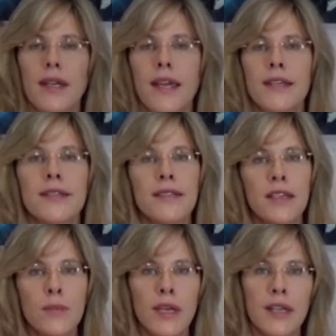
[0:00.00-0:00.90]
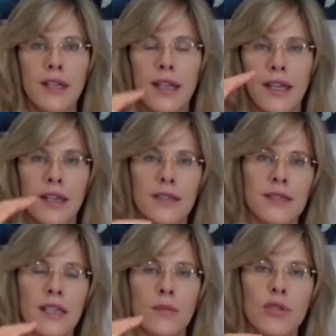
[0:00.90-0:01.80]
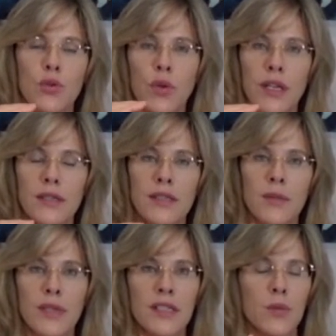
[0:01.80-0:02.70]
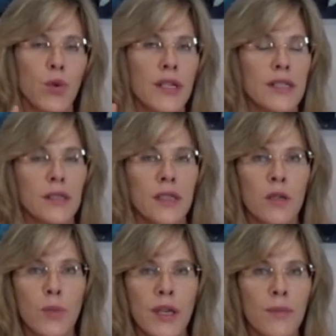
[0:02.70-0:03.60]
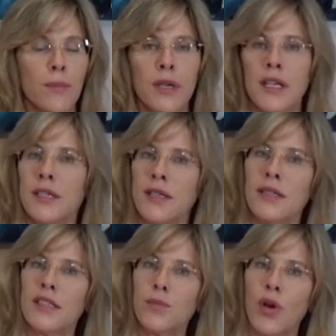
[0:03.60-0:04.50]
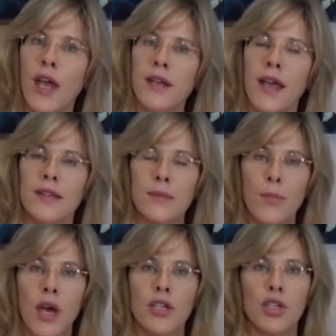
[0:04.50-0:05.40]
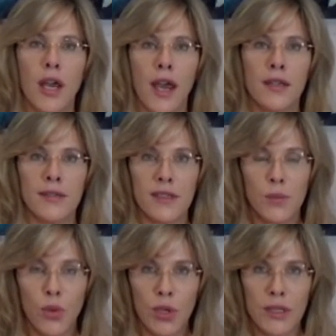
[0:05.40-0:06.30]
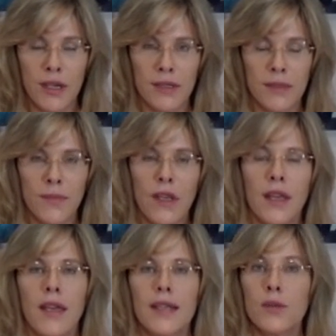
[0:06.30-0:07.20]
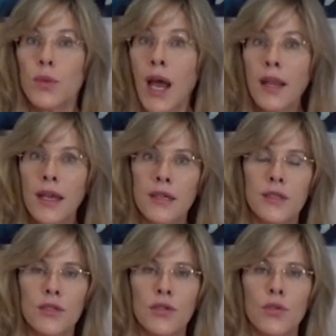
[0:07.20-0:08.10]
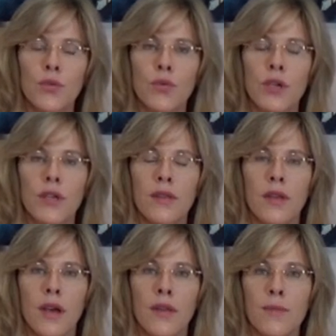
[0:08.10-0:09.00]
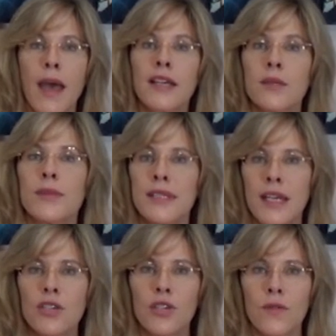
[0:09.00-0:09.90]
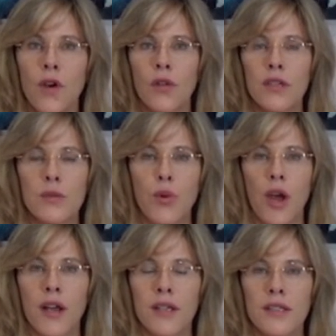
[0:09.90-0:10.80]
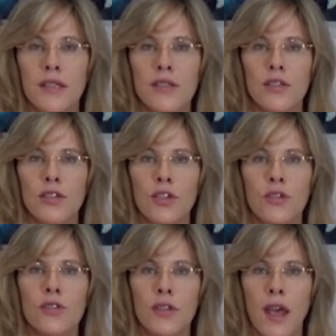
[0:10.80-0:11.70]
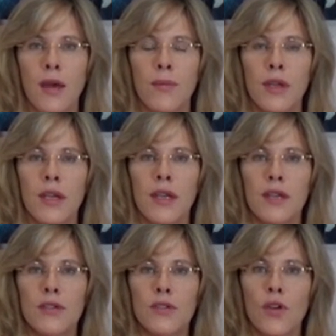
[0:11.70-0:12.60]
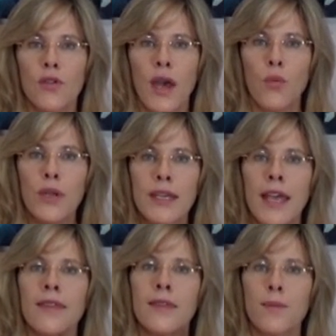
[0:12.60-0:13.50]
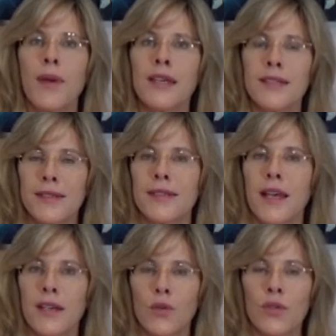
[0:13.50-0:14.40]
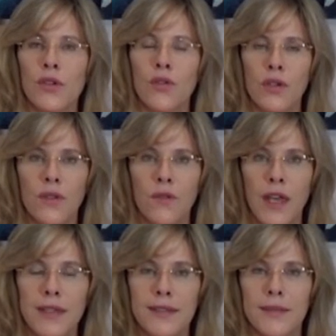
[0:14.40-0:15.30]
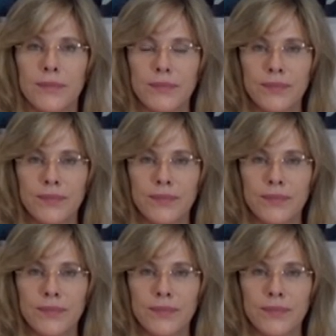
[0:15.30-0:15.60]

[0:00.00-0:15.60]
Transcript: And Xeomin is in between. Xeomin spreads a little bit, but it doesn't spread as much as Dysport does. And so what I like to do with the maximization of all these products is to use them so that we get the best aesthetic result in the face.